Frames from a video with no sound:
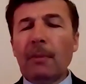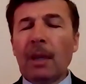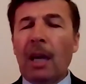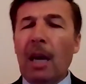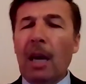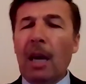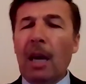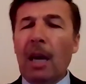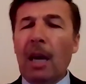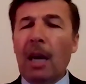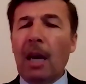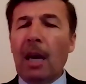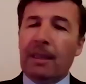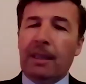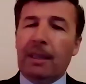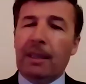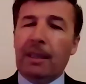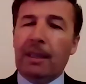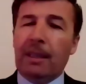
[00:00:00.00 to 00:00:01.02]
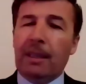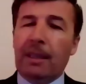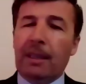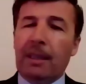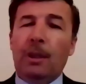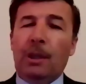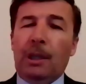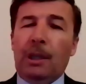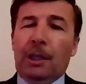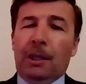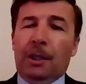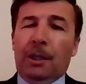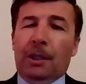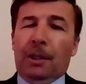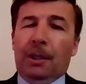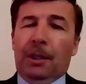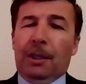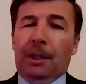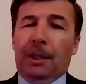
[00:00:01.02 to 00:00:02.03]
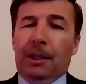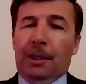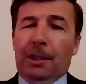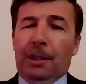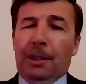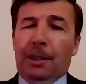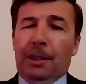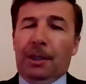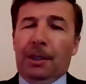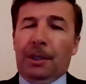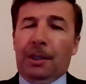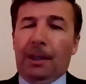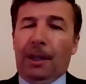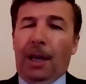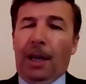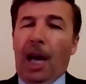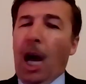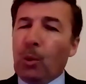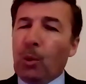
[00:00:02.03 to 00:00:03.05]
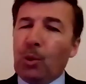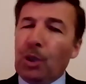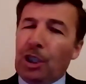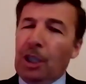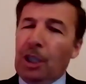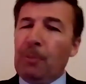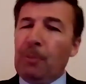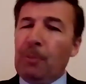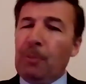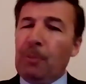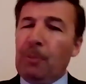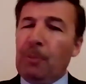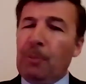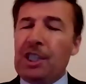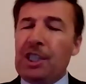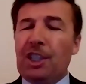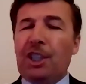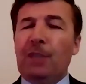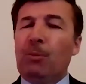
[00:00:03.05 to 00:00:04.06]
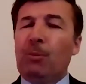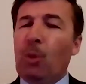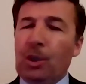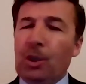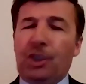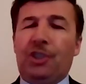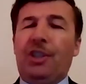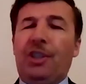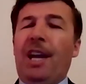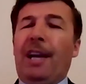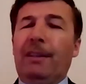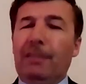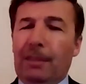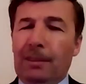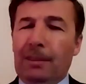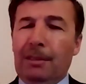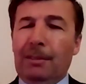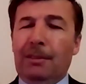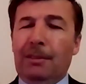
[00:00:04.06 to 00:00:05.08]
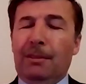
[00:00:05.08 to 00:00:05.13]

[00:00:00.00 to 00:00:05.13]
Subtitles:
Apparently, how to keep your physical moral strength?